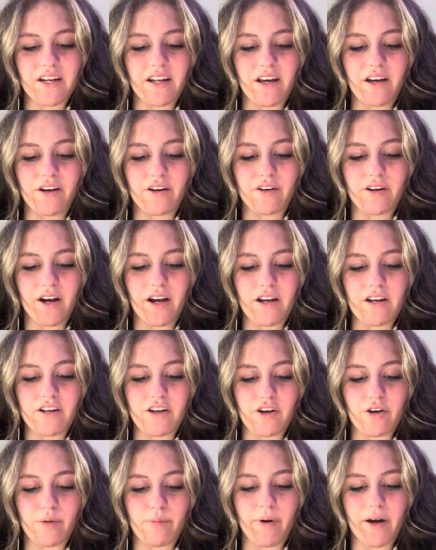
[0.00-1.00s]
and grade
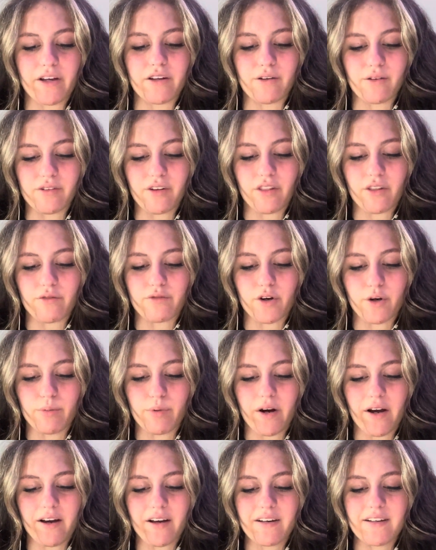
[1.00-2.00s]
you by using the
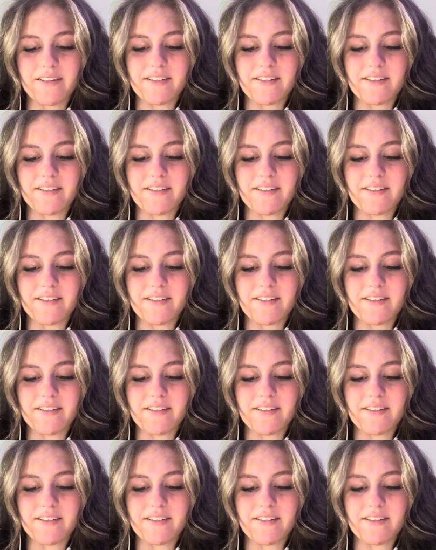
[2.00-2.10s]
rubric.